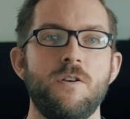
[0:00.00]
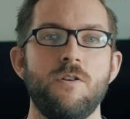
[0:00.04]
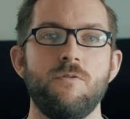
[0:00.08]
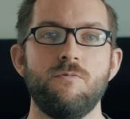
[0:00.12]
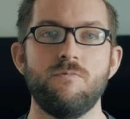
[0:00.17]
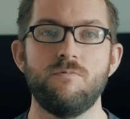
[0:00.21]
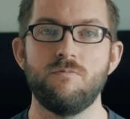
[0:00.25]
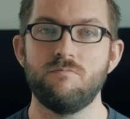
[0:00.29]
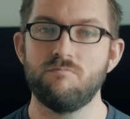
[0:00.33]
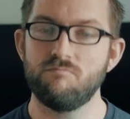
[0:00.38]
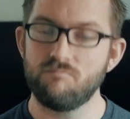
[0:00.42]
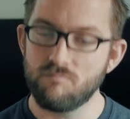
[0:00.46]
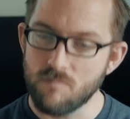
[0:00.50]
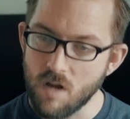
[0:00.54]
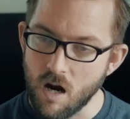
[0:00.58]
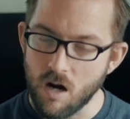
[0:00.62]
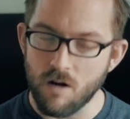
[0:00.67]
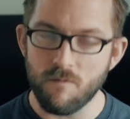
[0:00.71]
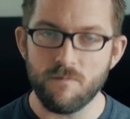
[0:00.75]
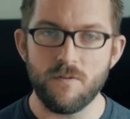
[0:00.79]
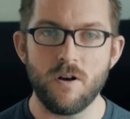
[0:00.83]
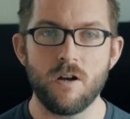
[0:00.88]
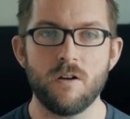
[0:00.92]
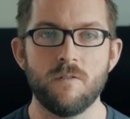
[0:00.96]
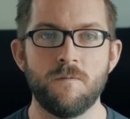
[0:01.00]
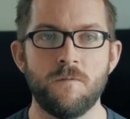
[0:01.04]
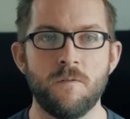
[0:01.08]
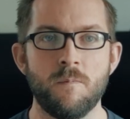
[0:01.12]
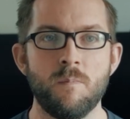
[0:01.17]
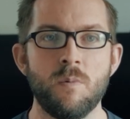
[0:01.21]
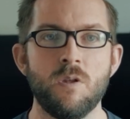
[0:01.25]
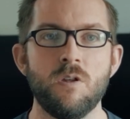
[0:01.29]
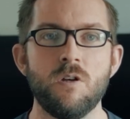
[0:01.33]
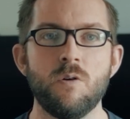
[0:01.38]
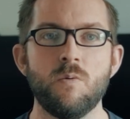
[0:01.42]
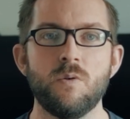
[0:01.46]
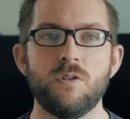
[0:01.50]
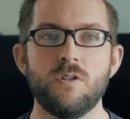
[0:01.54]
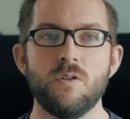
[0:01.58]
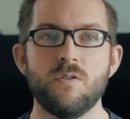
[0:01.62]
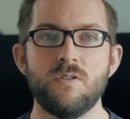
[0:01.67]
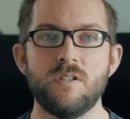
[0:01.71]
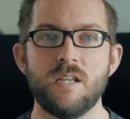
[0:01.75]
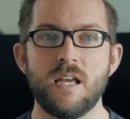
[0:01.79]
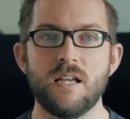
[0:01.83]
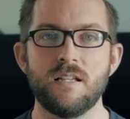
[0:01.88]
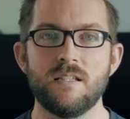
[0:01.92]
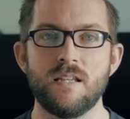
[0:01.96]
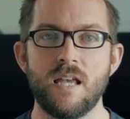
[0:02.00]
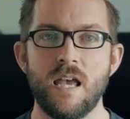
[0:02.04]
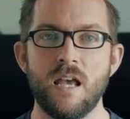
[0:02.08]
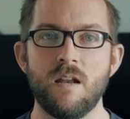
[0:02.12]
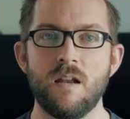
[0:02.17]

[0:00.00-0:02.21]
you aren't very familiar with those text